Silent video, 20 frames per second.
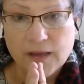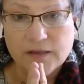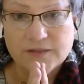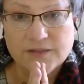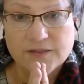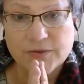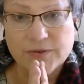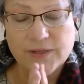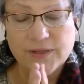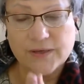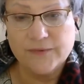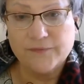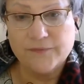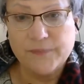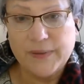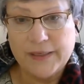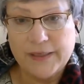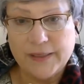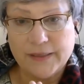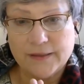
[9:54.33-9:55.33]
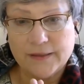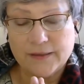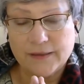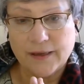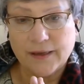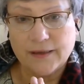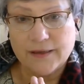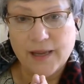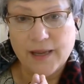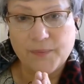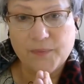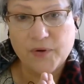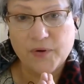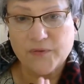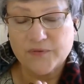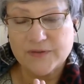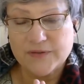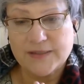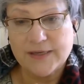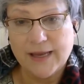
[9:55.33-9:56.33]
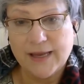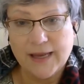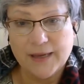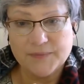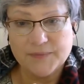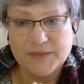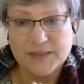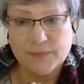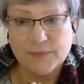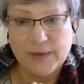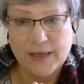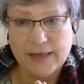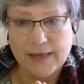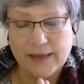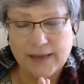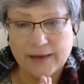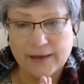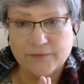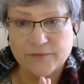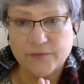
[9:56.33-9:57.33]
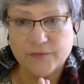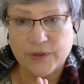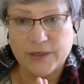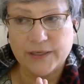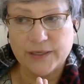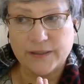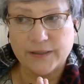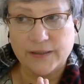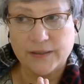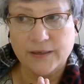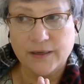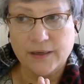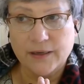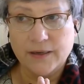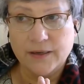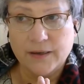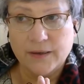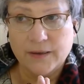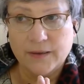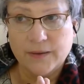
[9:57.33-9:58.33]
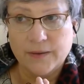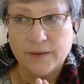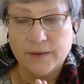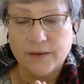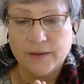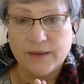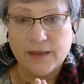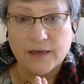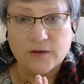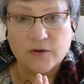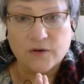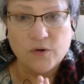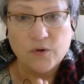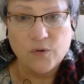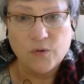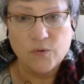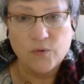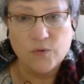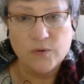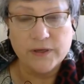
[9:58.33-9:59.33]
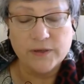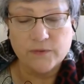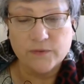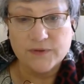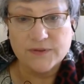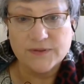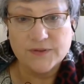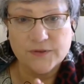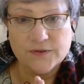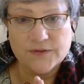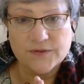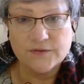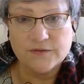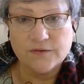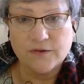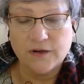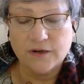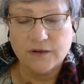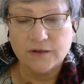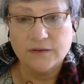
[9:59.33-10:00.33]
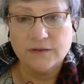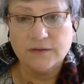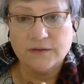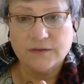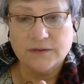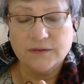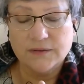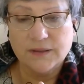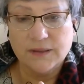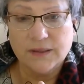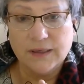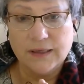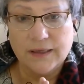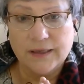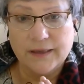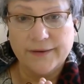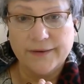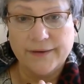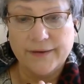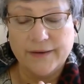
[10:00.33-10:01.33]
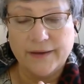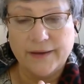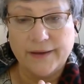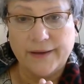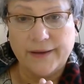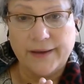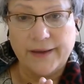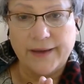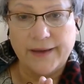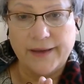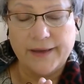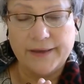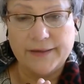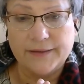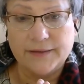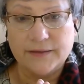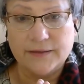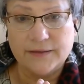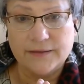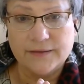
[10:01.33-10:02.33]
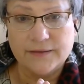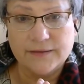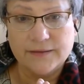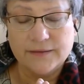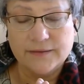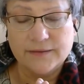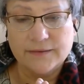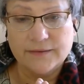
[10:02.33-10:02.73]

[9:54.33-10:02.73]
So there've been a number of times in my life when that calling was so strong And